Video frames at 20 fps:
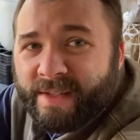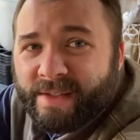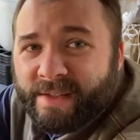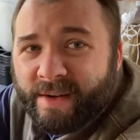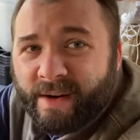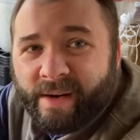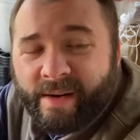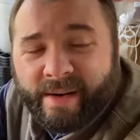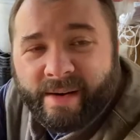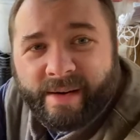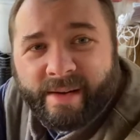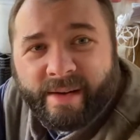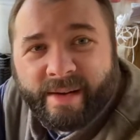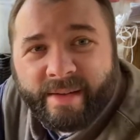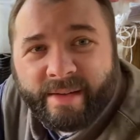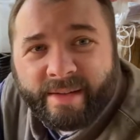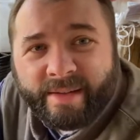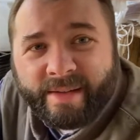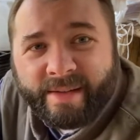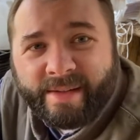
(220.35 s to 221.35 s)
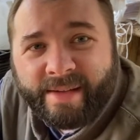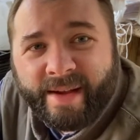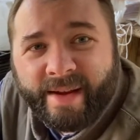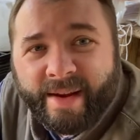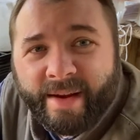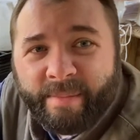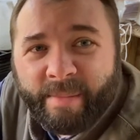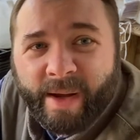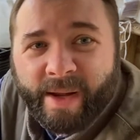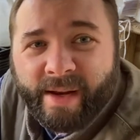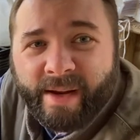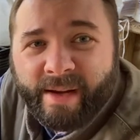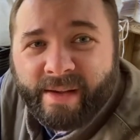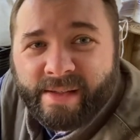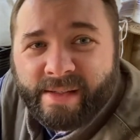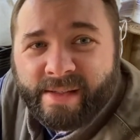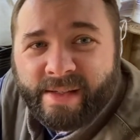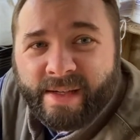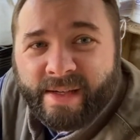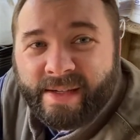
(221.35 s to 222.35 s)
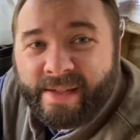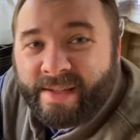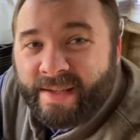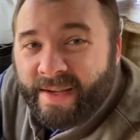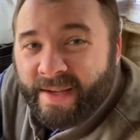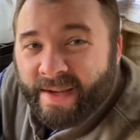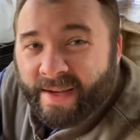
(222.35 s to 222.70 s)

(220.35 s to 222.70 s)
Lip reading: starting, just like everybody else does.